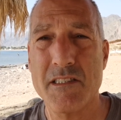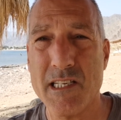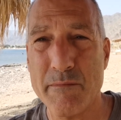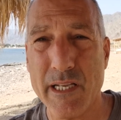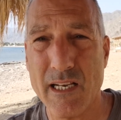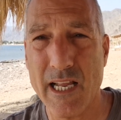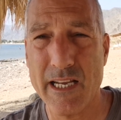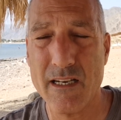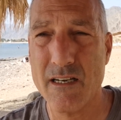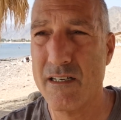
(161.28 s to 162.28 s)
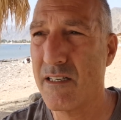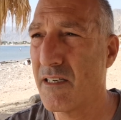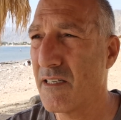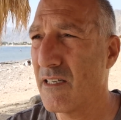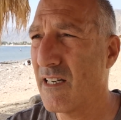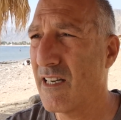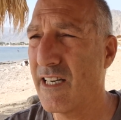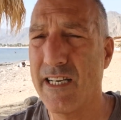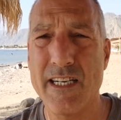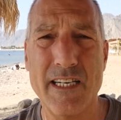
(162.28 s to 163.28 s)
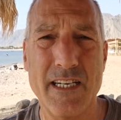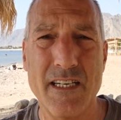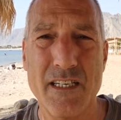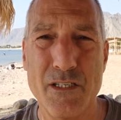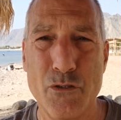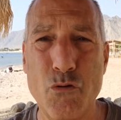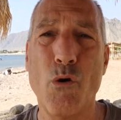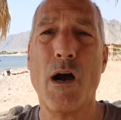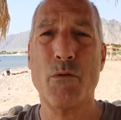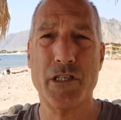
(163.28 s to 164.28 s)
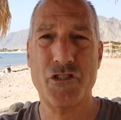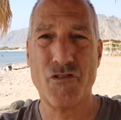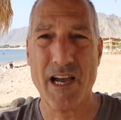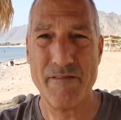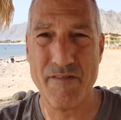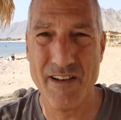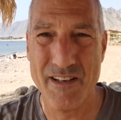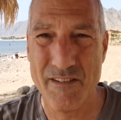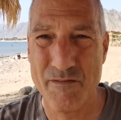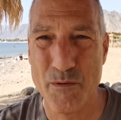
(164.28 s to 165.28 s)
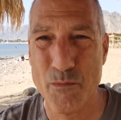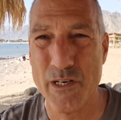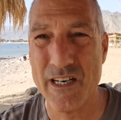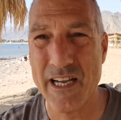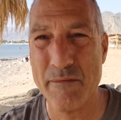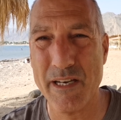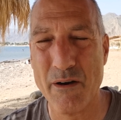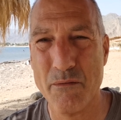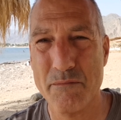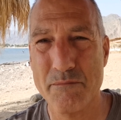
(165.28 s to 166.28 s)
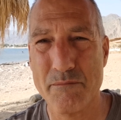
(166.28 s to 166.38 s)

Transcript: something like a 2 hours drive from where I am now.